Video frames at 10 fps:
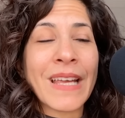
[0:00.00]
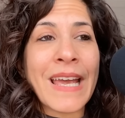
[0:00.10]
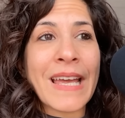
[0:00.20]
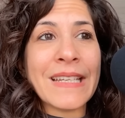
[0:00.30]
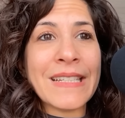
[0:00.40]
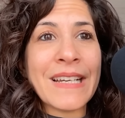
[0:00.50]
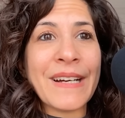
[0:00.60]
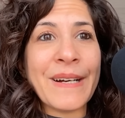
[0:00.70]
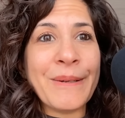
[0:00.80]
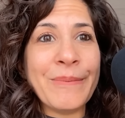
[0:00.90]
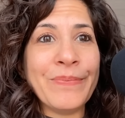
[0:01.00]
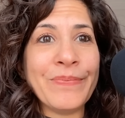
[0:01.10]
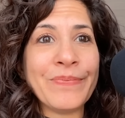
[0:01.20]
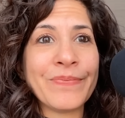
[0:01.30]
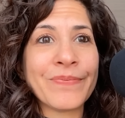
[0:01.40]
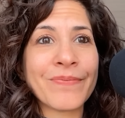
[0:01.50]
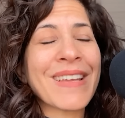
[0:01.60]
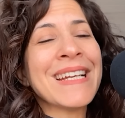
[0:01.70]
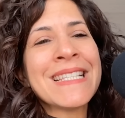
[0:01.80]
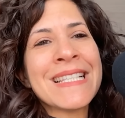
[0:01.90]
And um,
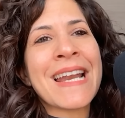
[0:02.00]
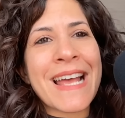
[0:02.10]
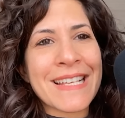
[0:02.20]
it's not as